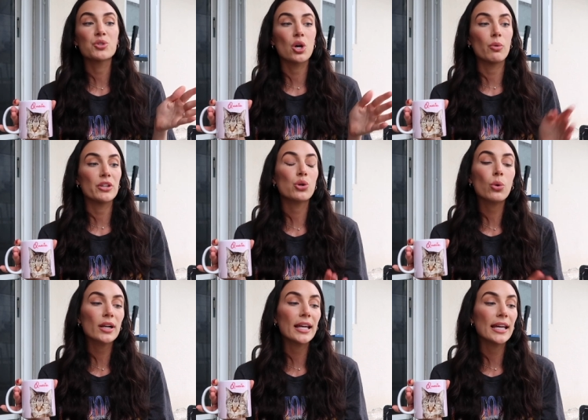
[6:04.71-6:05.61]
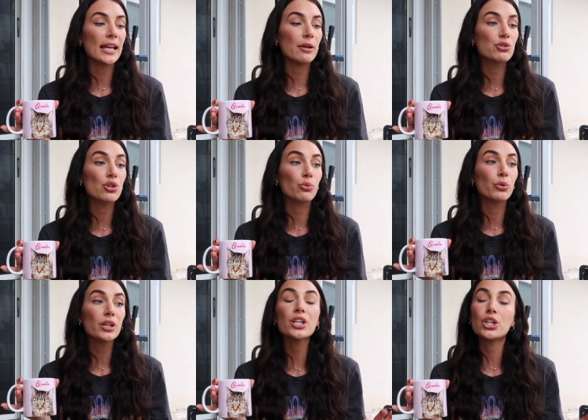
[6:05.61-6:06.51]
So we toured it and it was a
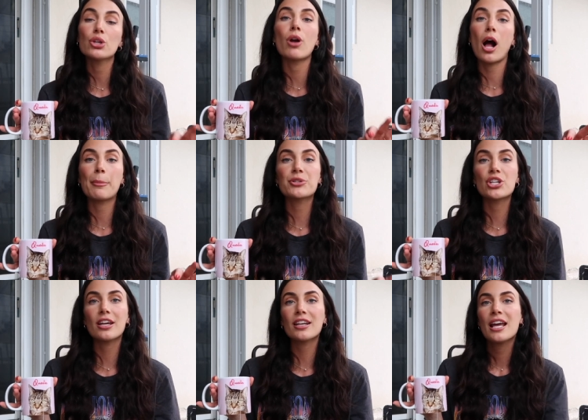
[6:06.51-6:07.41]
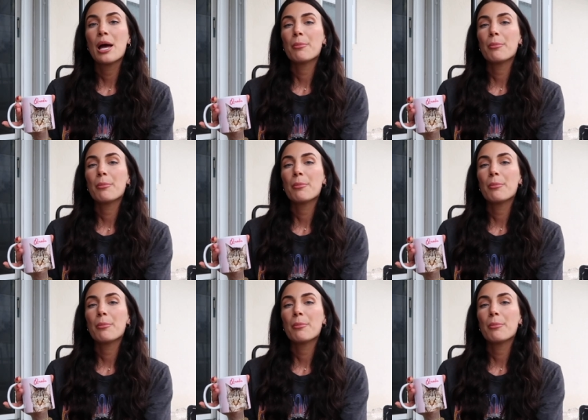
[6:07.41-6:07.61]
really cute option,